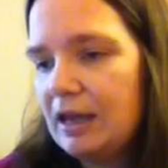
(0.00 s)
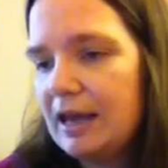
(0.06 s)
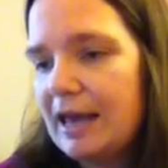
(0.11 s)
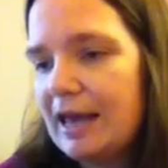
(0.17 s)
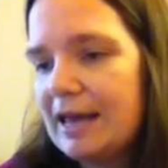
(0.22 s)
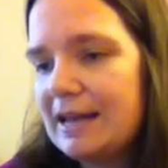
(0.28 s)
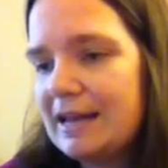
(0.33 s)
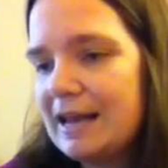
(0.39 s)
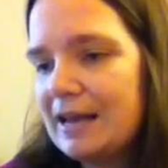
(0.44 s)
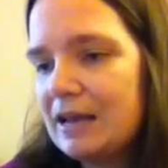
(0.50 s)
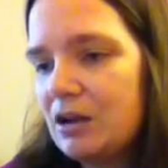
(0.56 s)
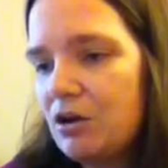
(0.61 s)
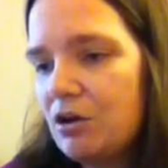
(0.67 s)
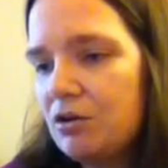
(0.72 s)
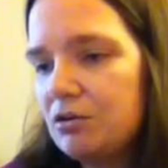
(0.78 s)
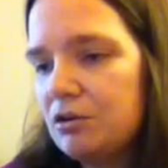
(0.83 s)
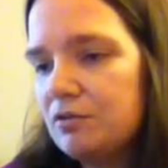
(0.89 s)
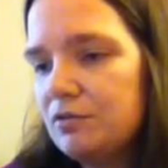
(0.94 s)
Annette
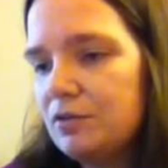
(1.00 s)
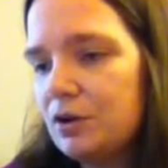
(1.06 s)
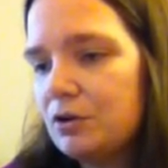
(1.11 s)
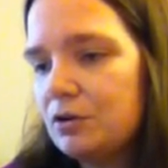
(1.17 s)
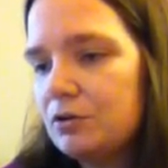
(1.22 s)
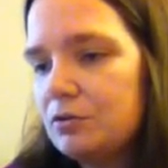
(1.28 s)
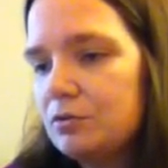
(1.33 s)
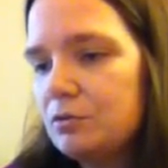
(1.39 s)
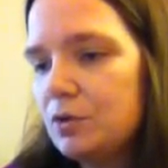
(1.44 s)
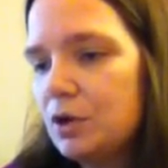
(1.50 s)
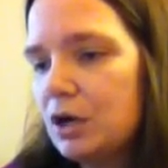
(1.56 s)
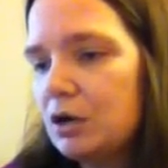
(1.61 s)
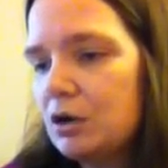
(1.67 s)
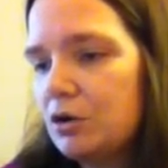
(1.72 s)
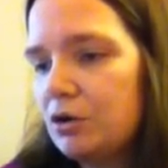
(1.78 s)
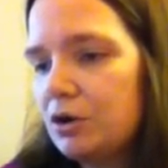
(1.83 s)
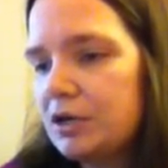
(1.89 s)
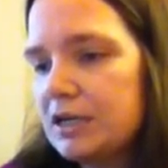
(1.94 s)
Corriveau,
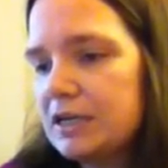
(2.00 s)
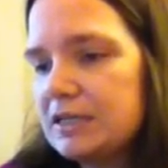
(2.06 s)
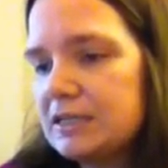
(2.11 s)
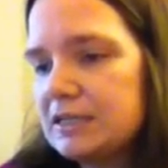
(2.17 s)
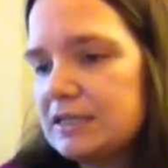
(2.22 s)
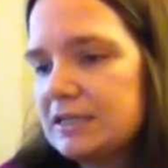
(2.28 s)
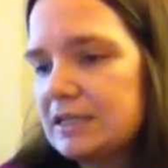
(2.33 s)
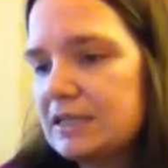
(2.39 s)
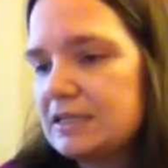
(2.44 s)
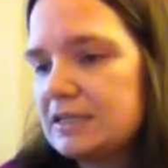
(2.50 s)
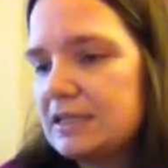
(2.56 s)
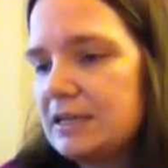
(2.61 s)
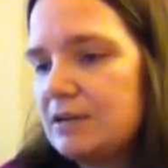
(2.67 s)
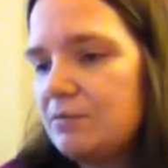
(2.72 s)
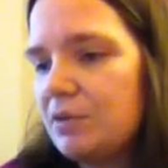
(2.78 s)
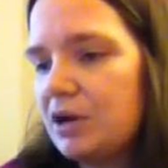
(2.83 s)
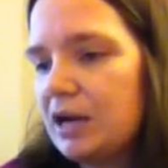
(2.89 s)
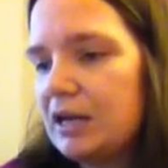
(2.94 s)
according to
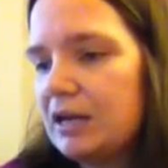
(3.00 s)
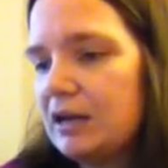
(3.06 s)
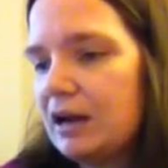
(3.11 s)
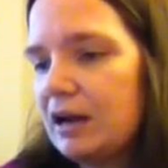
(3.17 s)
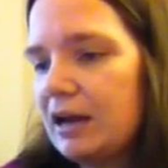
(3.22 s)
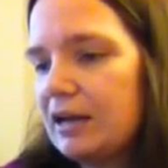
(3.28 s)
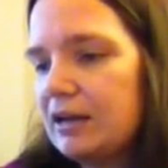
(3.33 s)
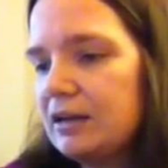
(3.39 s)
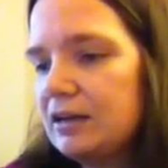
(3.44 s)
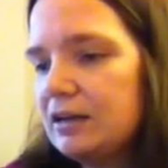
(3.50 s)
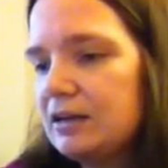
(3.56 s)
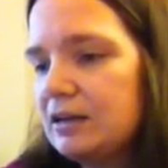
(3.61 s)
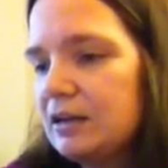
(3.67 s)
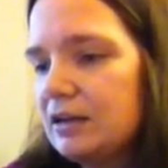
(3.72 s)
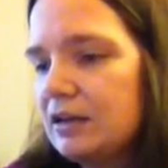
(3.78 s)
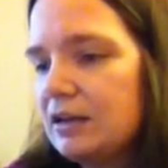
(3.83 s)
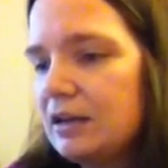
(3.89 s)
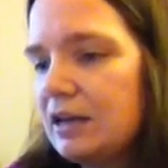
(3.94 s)
16 by 9,
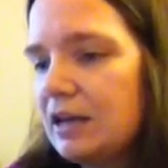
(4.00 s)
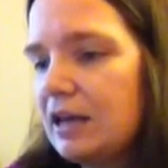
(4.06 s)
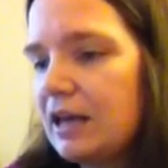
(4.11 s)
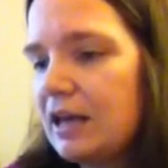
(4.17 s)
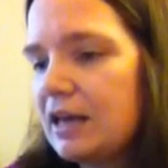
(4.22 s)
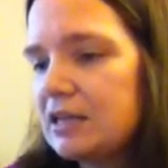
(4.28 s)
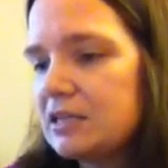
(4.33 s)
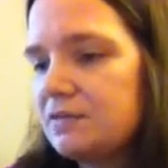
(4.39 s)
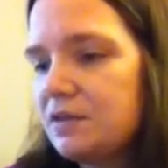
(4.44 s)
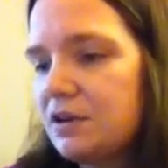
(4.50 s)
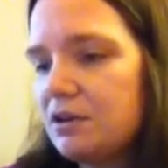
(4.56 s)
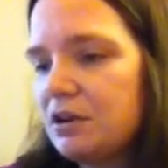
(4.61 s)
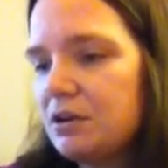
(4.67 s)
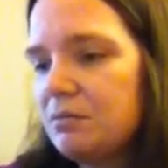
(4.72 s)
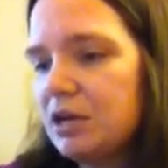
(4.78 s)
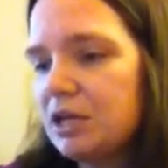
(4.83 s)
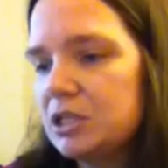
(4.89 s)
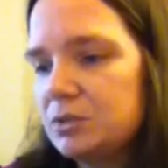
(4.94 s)
is
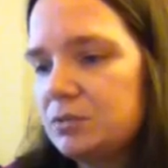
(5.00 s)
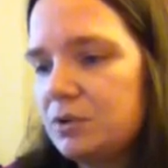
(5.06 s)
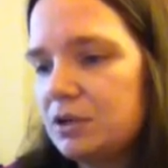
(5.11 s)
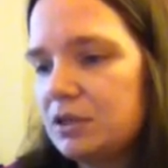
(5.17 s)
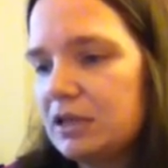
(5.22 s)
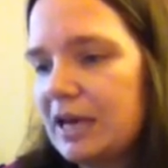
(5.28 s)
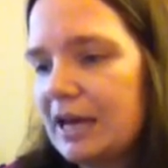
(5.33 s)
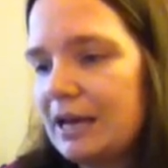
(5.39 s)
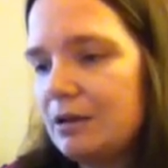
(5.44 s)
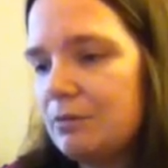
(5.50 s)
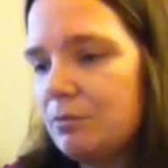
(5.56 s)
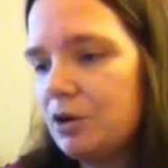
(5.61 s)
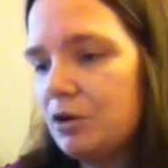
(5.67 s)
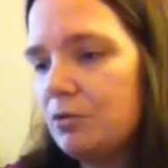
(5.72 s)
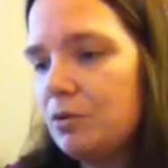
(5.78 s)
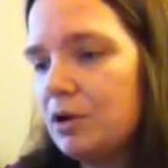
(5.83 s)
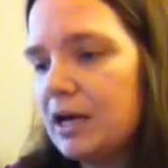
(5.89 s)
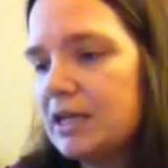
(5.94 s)
very much where
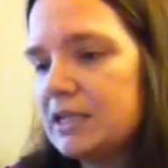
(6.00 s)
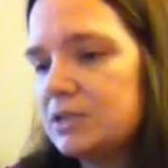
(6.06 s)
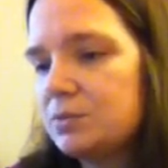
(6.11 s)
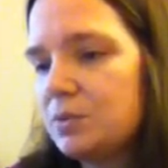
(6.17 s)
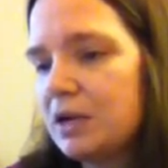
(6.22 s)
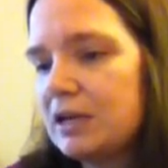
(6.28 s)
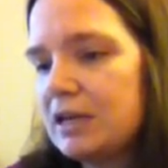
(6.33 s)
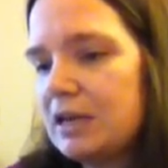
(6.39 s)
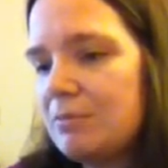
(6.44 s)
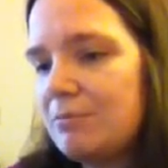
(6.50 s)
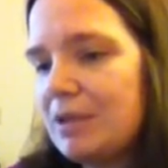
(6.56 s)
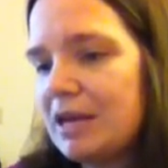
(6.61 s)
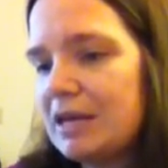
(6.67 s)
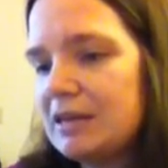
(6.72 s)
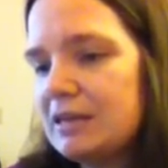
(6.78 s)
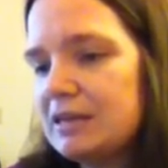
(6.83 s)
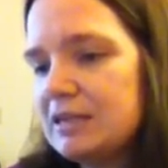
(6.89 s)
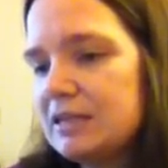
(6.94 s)
Latimer was when he
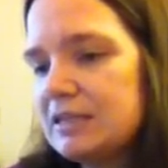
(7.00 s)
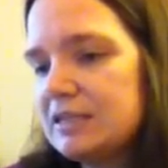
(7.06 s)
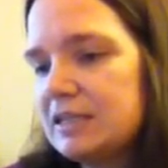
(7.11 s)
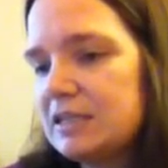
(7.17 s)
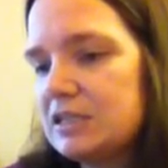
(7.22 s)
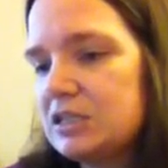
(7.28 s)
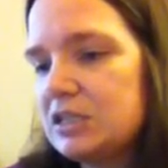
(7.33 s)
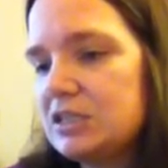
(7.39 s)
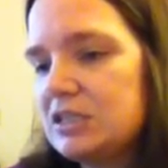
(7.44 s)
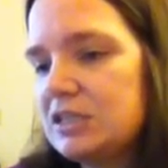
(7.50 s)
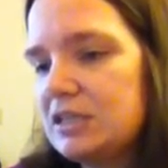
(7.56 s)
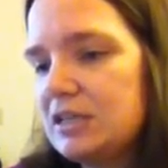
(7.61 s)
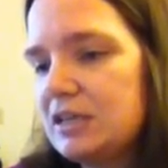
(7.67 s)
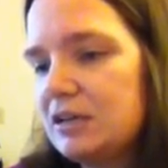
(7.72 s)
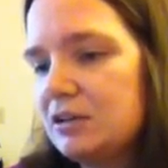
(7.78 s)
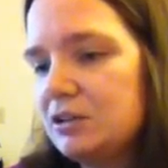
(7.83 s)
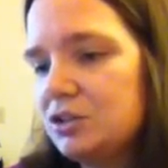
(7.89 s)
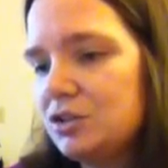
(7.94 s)
made the decision to
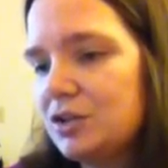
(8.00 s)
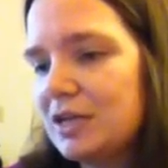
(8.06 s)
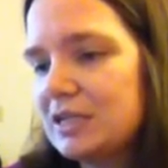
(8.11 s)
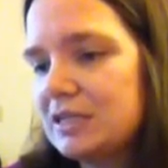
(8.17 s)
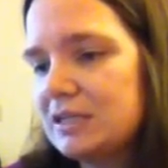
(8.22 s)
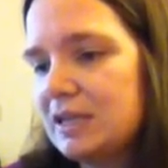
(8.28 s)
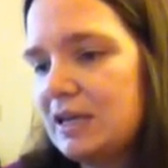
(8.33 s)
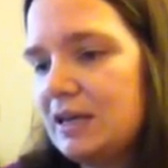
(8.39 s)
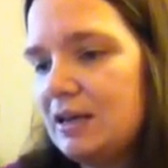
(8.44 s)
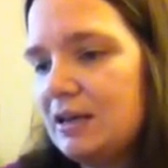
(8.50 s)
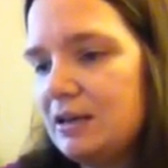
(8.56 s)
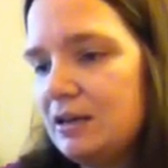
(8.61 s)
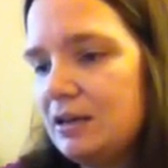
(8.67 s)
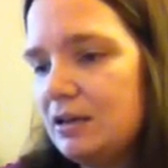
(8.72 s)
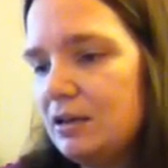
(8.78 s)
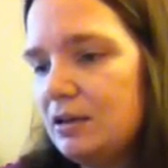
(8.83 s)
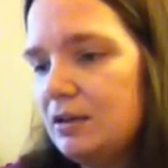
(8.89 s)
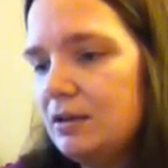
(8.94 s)
kill Tracy.
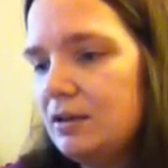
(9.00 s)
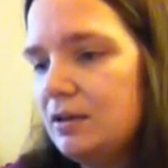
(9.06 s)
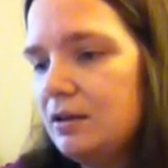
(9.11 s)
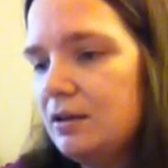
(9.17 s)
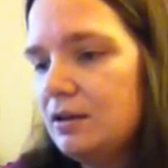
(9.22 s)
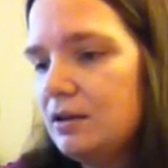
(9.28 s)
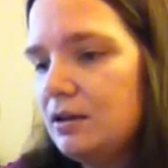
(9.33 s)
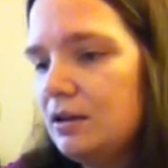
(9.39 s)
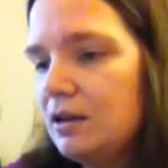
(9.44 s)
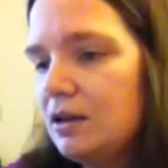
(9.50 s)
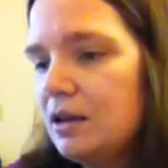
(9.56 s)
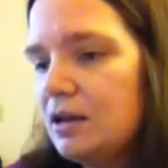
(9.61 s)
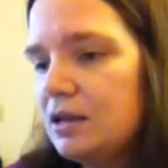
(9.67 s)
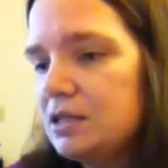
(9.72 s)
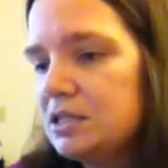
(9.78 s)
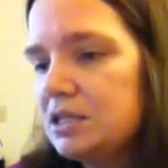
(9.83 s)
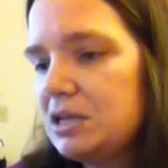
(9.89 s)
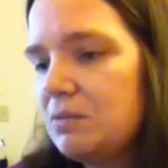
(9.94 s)

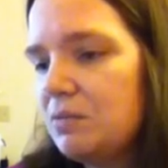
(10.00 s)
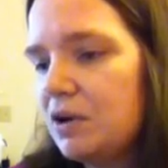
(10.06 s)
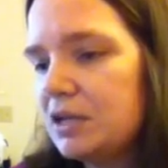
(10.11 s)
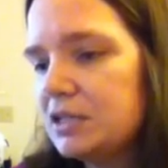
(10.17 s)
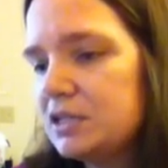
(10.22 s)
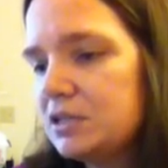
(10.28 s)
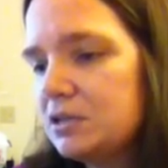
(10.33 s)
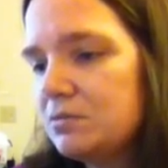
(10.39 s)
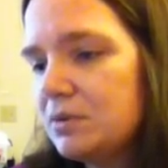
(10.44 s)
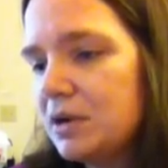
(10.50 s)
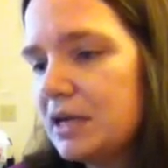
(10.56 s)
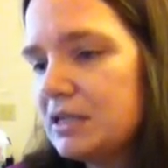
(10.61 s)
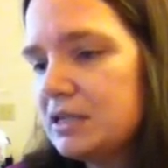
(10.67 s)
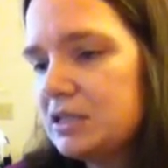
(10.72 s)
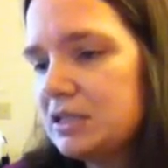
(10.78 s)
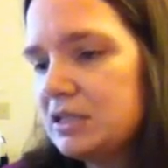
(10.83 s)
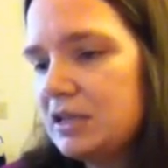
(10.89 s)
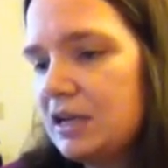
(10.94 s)
She wants the
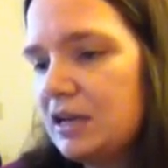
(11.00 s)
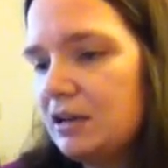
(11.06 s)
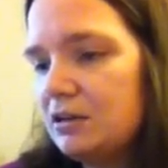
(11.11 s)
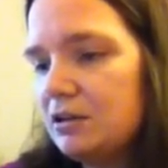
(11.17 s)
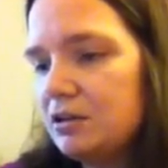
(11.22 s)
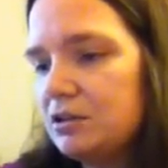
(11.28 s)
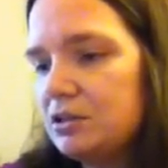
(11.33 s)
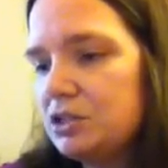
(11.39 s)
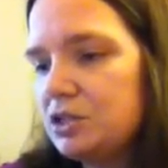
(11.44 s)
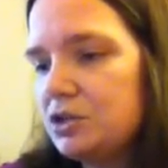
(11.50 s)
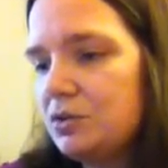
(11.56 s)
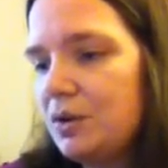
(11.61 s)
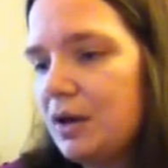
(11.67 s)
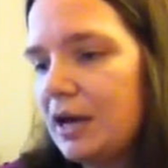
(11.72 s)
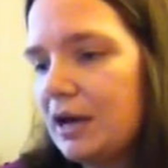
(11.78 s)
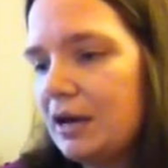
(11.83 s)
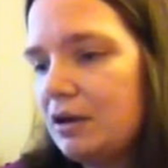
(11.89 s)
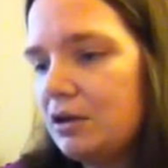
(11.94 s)
right to kill her two
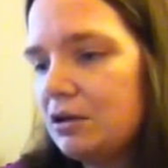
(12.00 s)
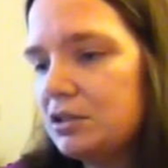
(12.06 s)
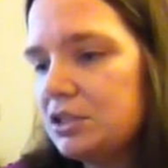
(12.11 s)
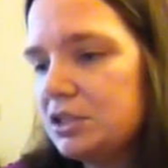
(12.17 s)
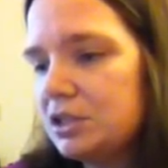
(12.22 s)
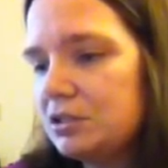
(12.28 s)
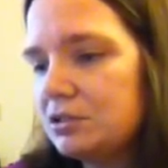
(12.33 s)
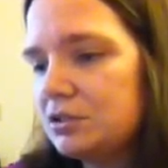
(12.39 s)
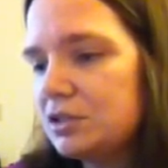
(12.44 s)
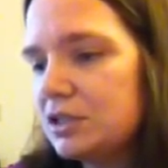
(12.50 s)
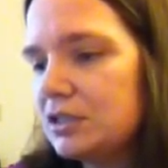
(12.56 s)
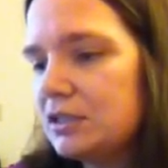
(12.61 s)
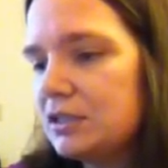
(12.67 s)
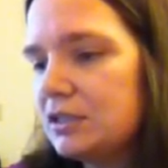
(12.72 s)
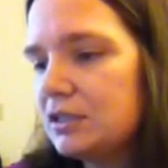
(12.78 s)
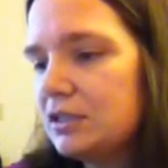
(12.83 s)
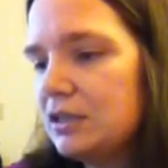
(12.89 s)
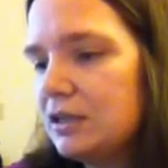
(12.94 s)
adult
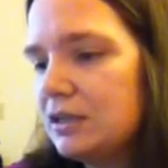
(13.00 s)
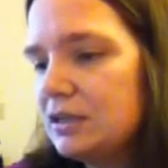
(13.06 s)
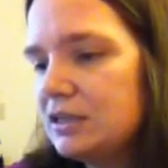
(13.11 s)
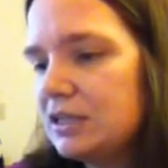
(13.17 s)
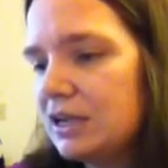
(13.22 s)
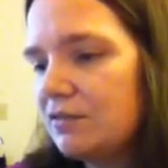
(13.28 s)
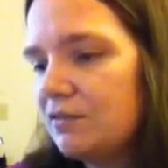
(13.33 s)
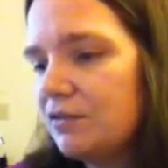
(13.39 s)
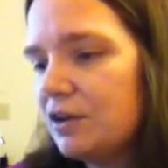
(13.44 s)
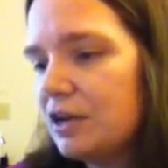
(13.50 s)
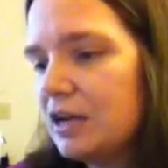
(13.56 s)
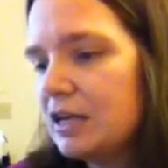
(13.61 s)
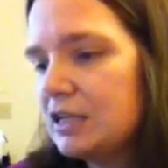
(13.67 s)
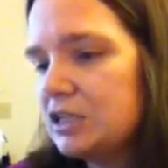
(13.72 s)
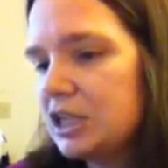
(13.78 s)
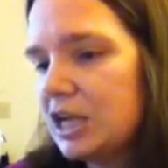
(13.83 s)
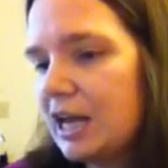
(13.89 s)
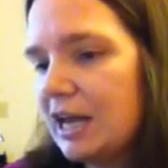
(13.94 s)
children, Jeffrey
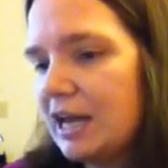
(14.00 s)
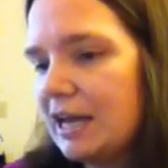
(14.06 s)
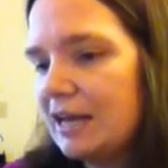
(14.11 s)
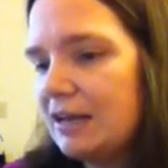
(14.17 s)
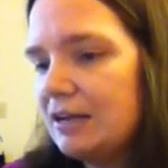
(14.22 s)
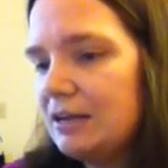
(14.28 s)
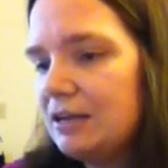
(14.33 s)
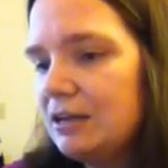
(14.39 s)
and Janet,